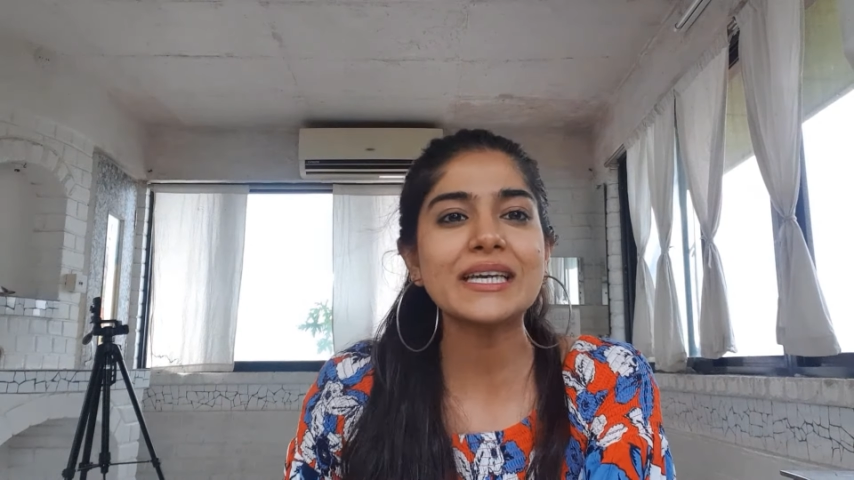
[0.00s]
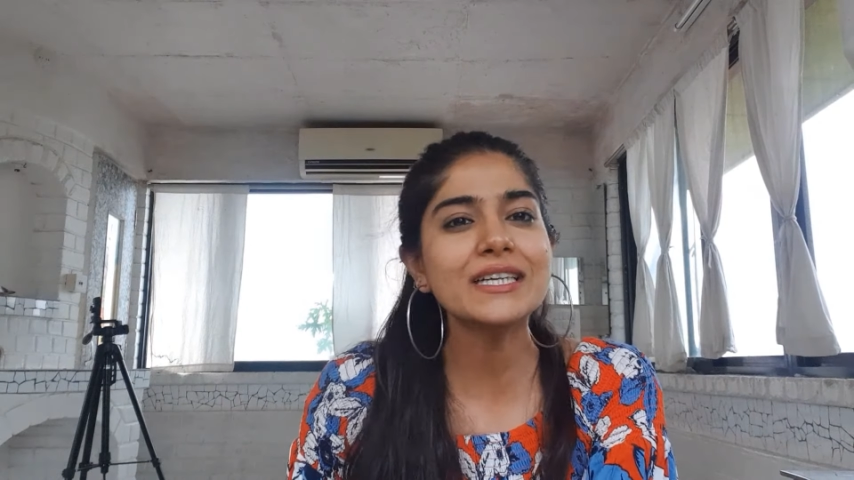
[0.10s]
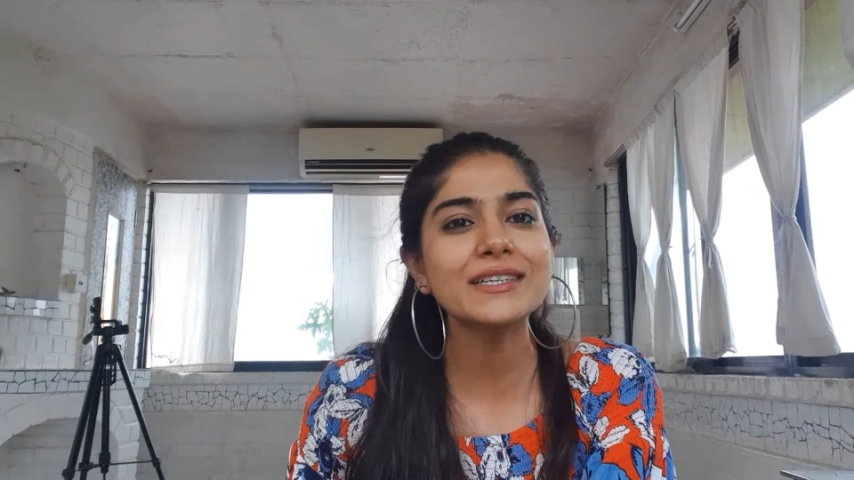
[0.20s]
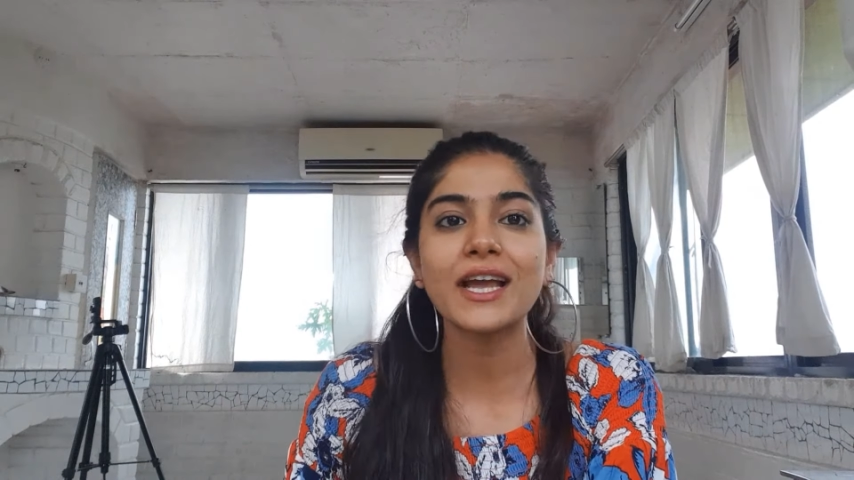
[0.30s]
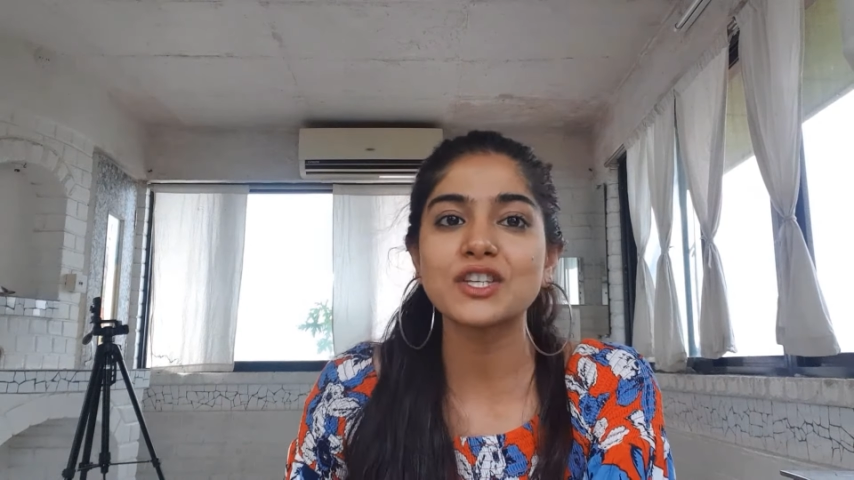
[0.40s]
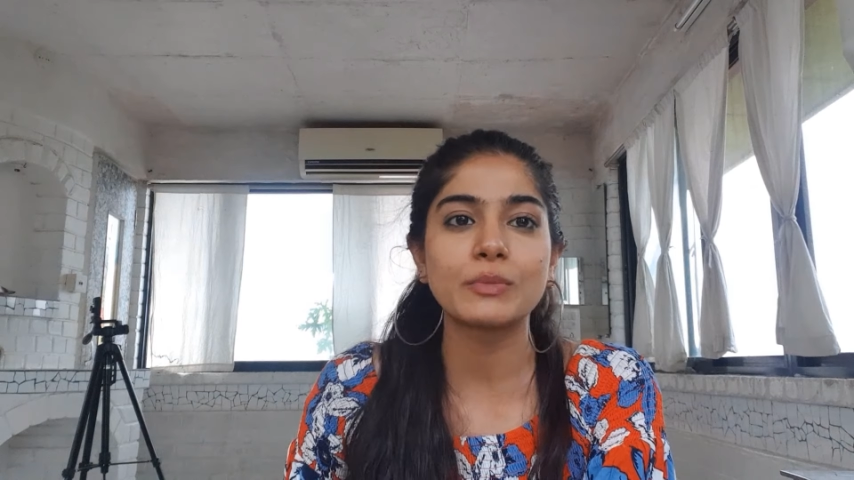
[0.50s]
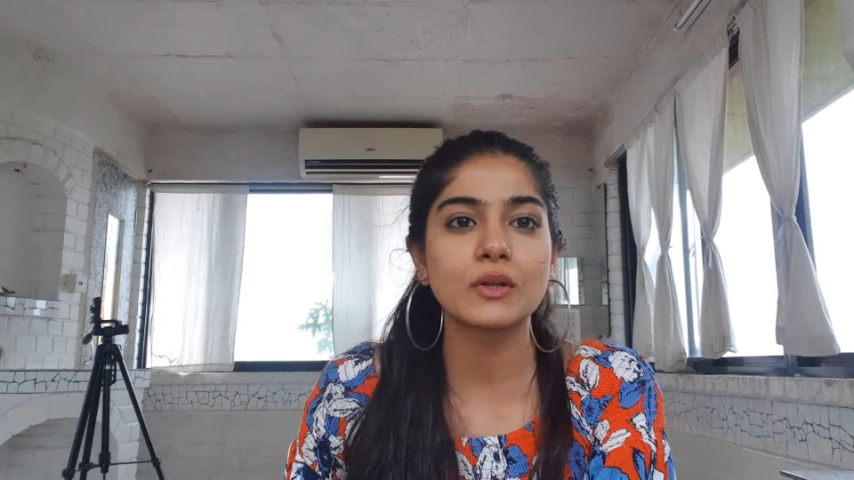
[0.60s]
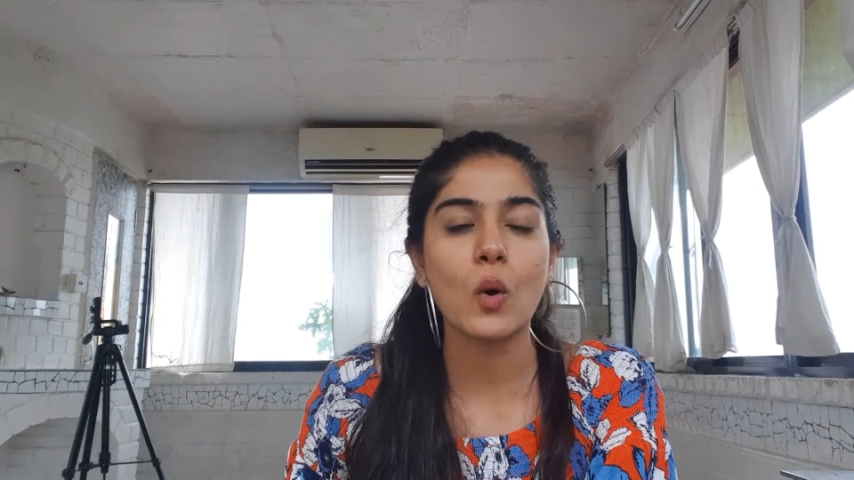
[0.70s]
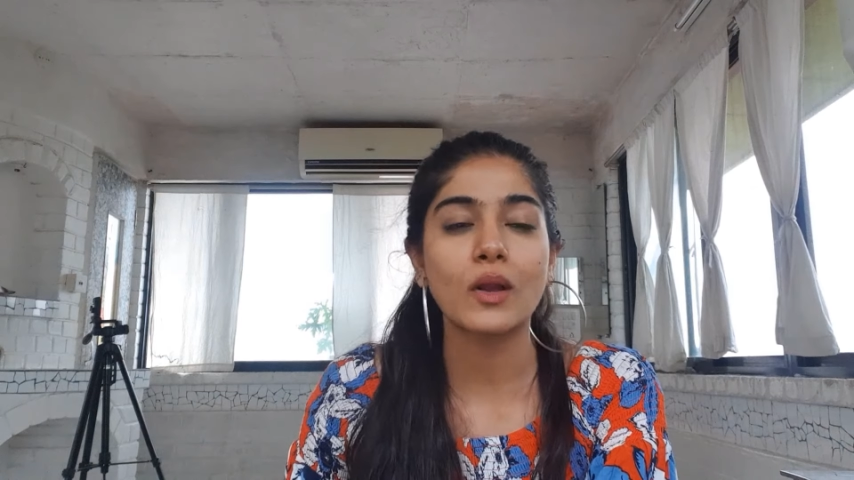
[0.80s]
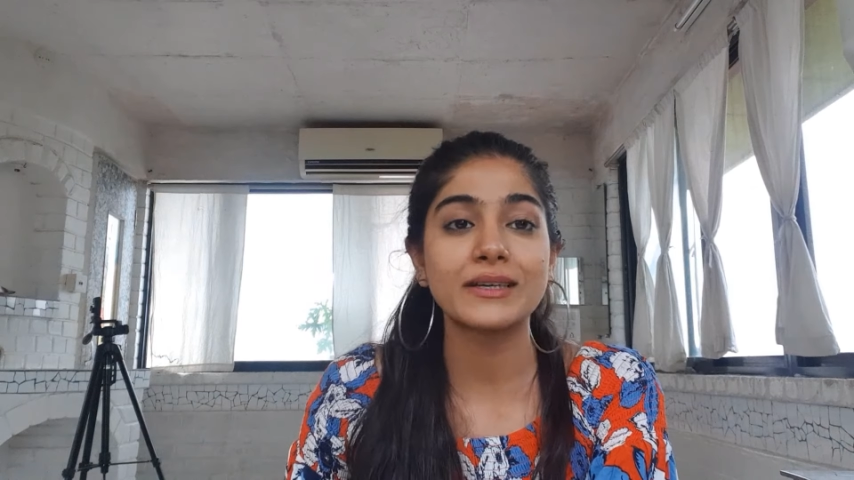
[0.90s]
intangible
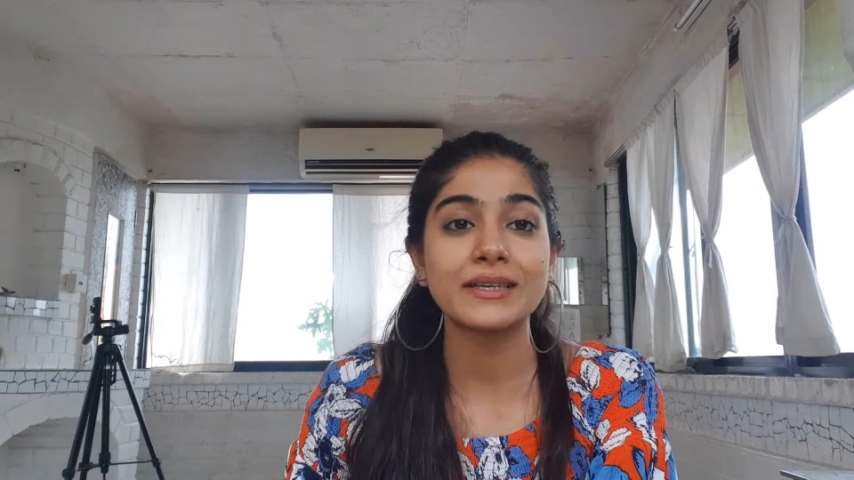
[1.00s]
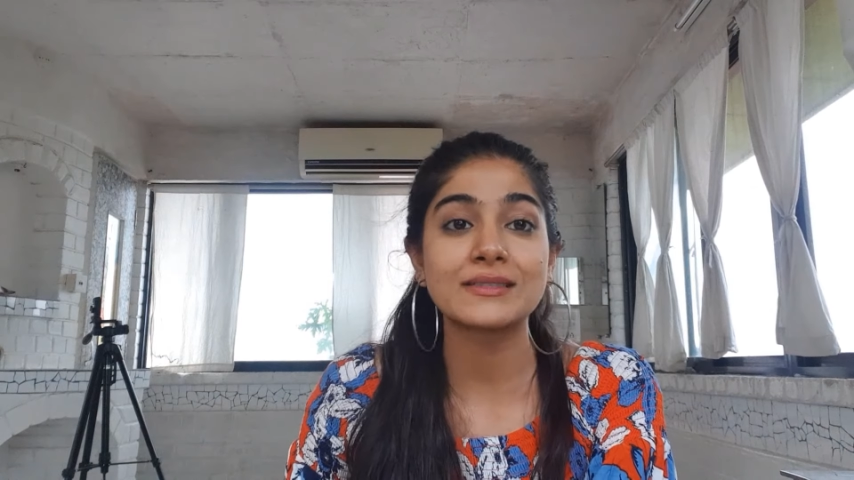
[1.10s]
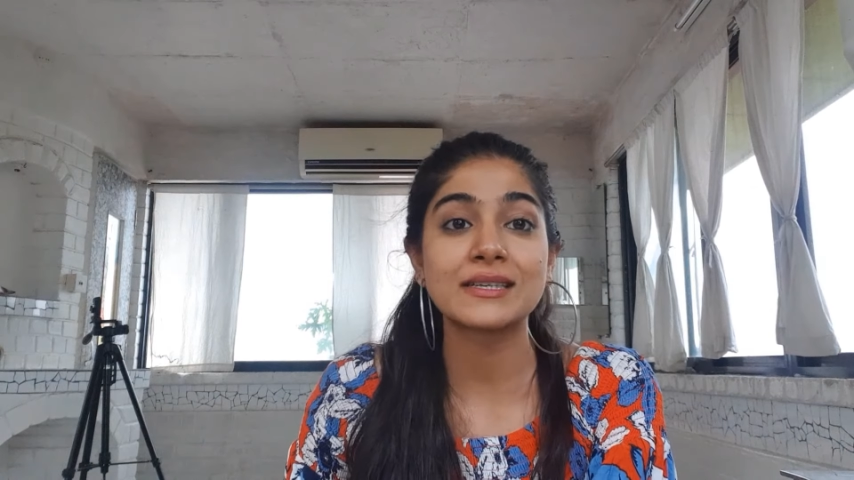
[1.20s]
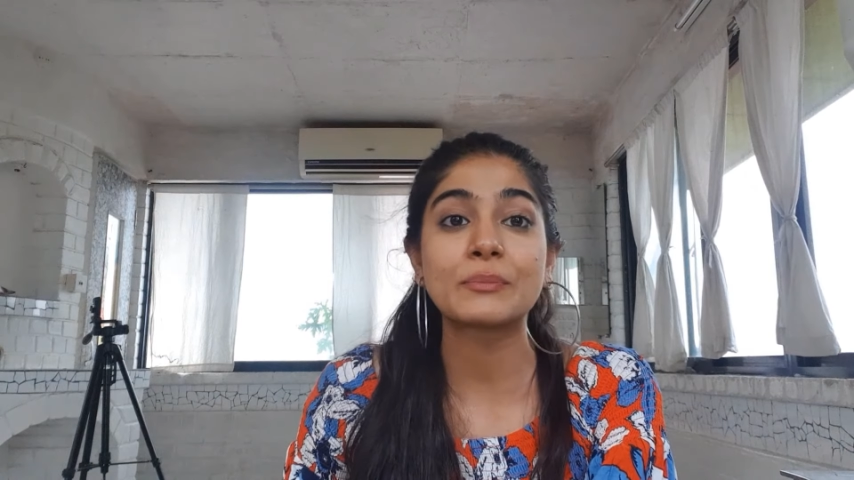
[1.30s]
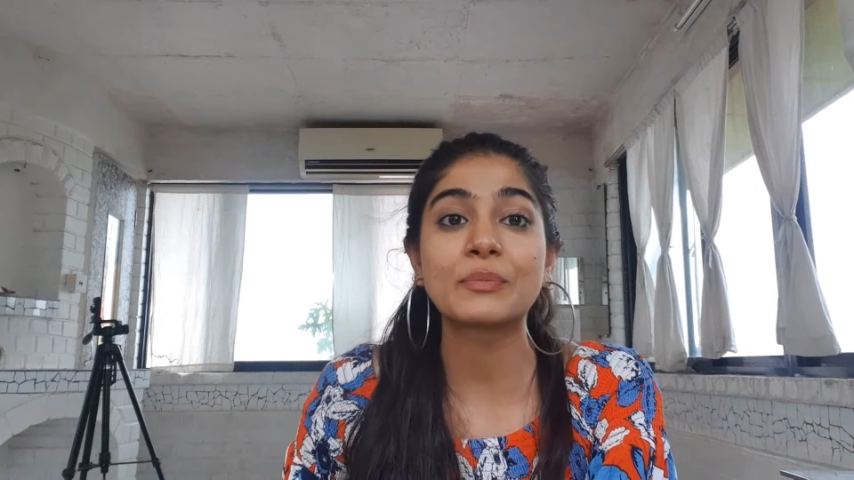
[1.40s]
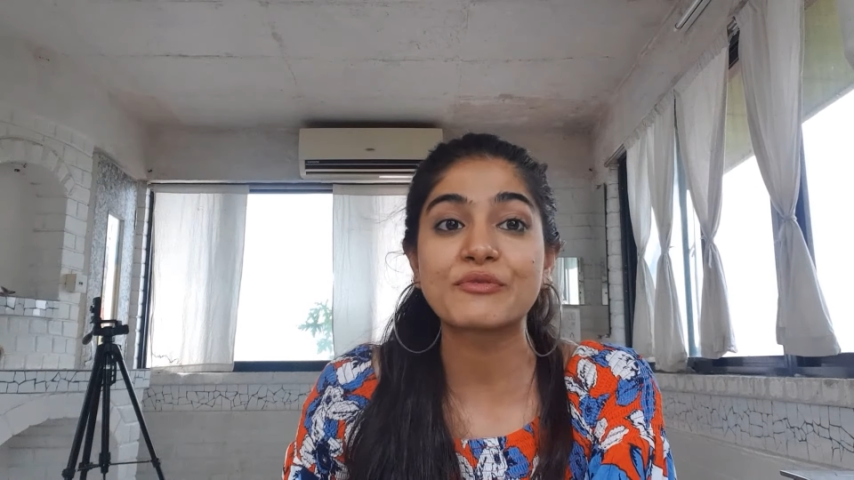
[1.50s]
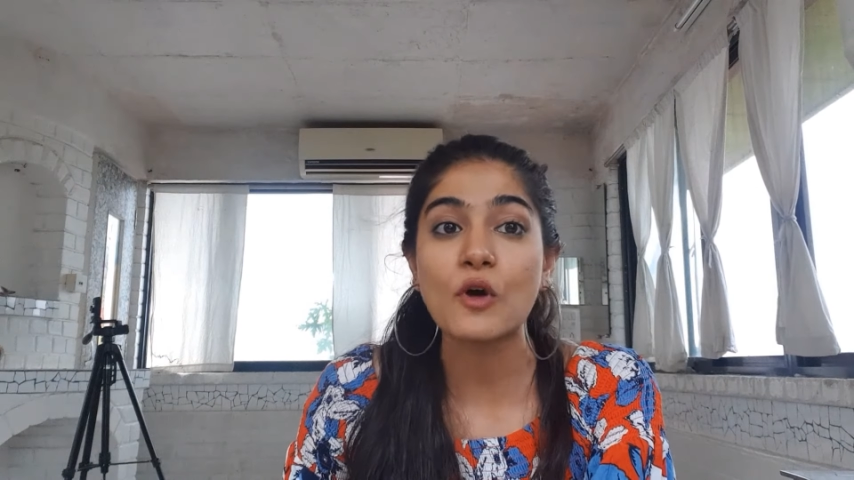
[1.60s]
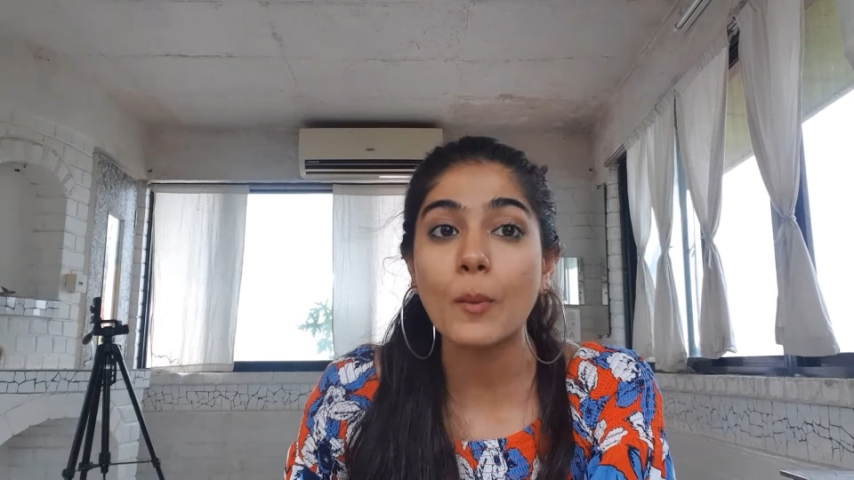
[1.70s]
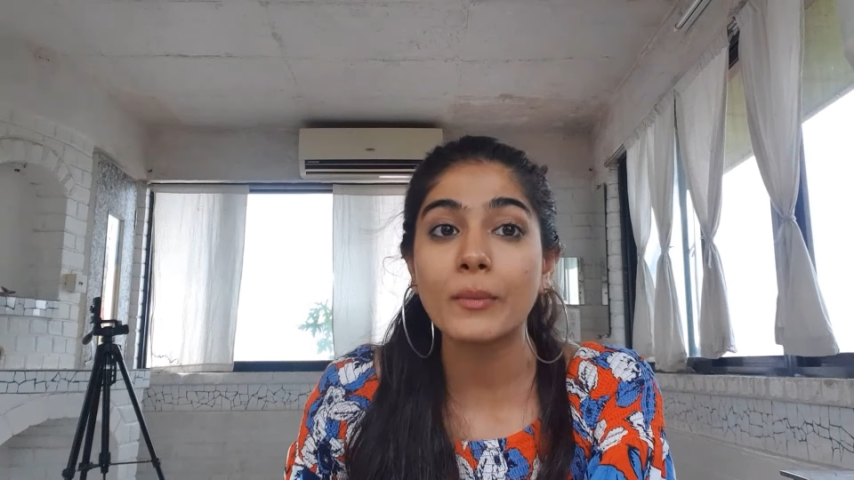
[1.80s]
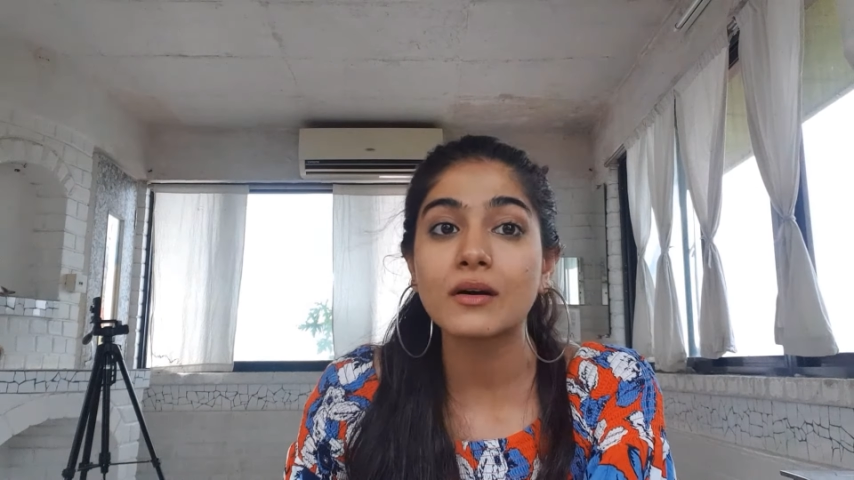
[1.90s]
qualities that a
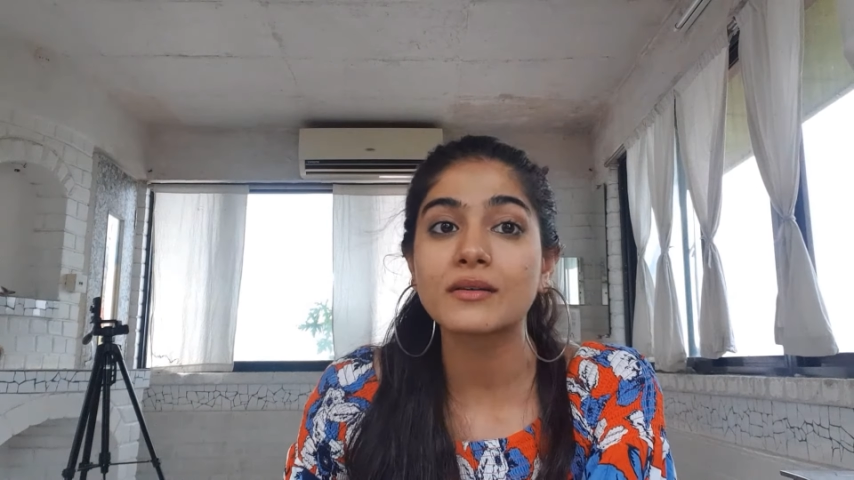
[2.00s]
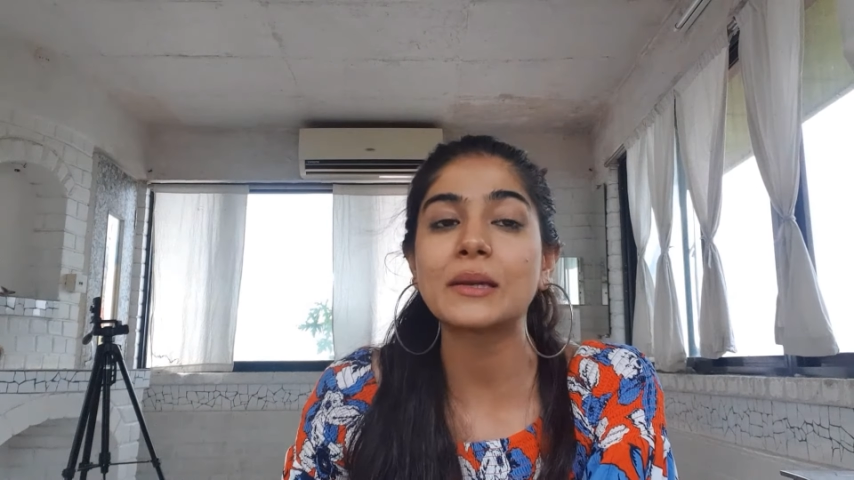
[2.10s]
performer